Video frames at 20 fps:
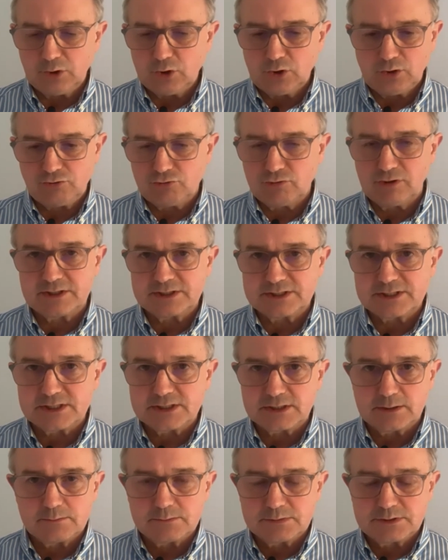
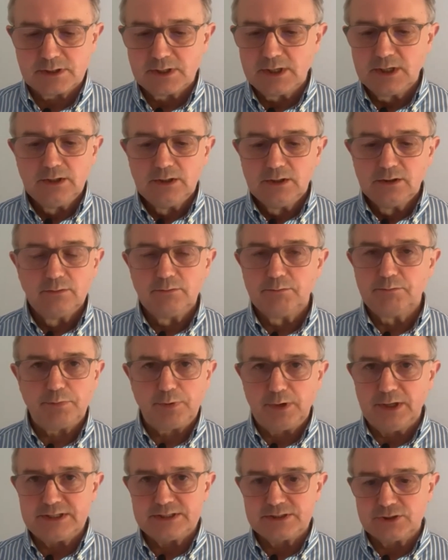criticisms,
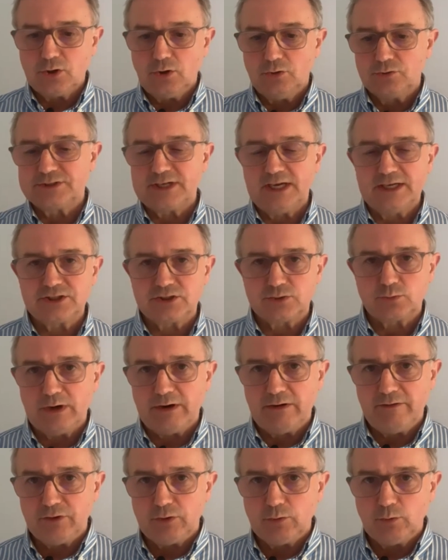please contact us
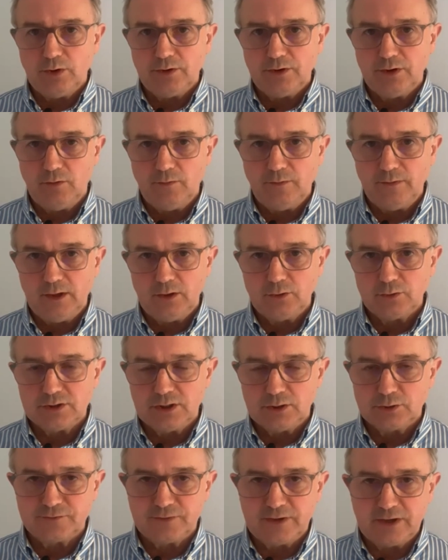wherever you want on
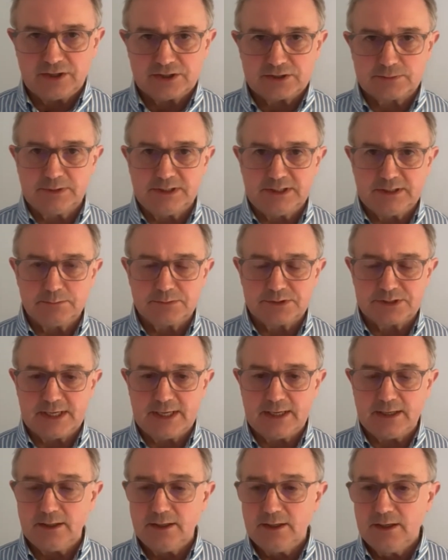those various mediums
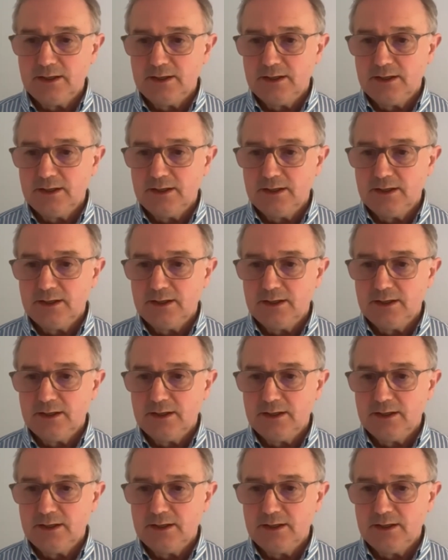there.